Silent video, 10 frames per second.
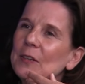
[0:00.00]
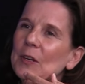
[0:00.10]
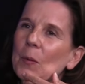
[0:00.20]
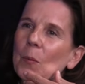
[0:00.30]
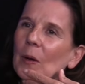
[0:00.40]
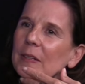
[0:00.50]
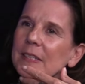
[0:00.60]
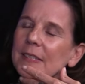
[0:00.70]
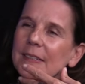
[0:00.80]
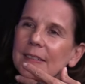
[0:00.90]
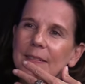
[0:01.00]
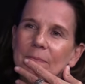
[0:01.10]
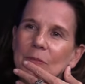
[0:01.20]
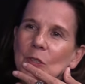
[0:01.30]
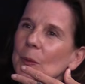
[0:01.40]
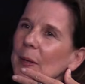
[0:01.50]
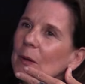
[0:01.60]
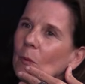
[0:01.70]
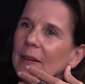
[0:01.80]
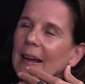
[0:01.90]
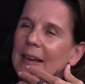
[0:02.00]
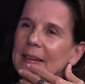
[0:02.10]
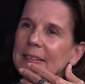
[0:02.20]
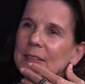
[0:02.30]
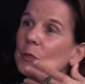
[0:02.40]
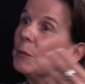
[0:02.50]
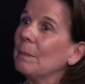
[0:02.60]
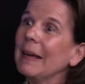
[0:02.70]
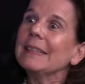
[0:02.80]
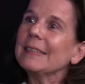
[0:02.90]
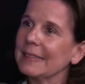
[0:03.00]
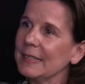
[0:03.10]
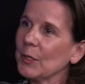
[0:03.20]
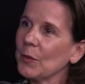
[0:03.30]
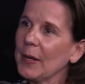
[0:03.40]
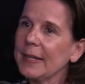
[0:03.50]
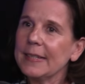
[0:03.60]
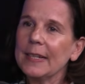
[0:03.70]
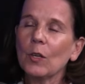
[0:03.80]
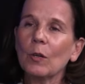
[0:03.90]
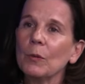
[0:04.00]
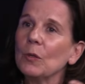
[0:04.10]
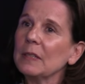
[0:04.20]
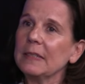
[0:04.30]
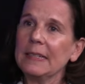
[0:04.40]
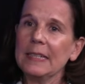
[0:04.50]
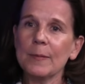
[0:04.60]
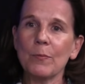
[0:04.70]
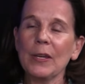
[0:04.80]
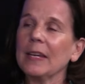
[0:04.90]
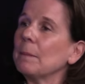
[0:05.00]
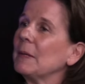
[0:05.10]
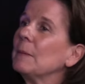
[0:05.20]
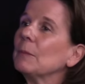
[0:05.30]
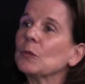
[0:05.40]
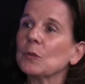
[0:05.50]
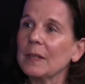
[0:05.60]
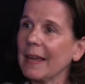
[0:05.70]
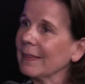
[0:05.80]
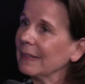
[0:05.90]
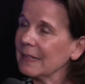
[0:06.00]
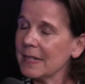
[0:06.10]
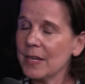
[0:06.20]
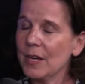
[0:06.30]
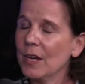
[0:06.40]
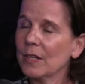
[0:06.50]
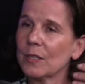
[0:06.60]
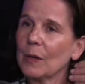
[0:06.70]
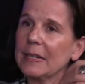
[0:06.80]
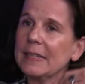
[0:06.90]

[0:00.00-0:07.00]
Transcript: you know what doing what I do best is mm. creating communities, bringing people together. Mm. So I